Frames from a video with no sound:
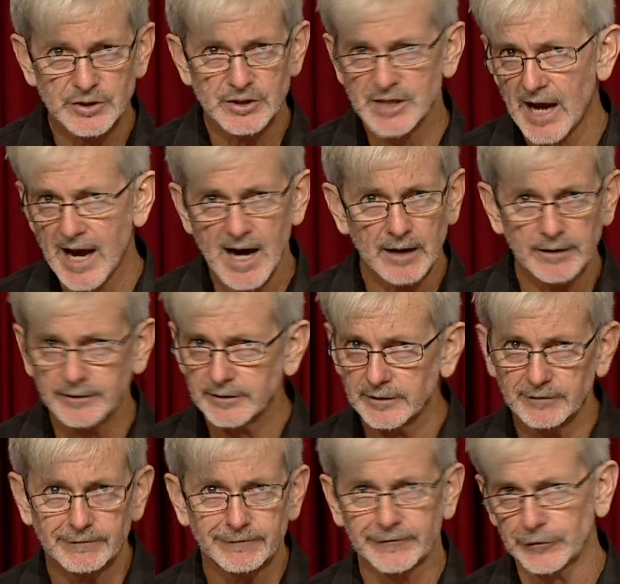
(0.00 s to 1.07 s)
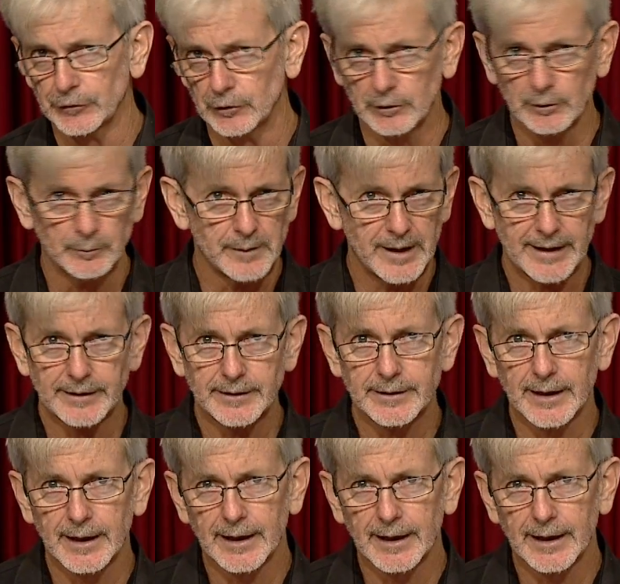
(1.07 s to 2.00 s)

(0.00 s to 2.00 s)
sound and film and